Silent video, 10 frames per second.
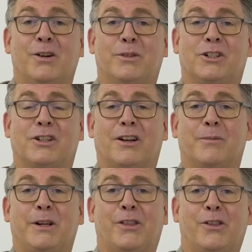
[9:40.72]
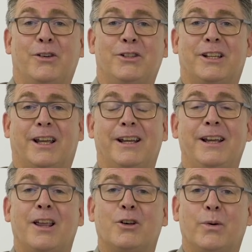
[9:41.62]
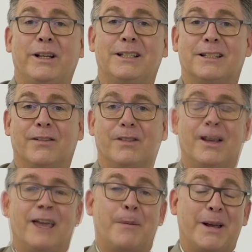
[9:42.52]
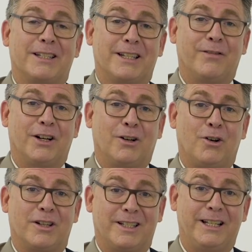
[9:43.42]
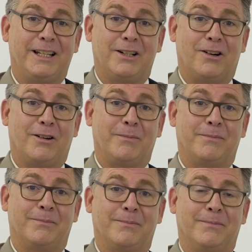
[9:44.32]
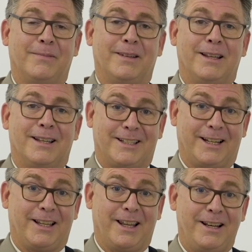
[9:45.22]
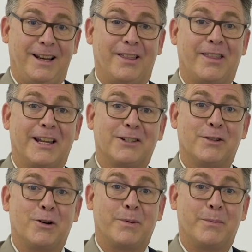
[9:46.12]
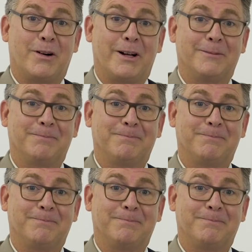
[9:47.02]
which is going to be Thursday, 27th, about 7 o'clock Sydney time. See you then, and thanks for dropping by.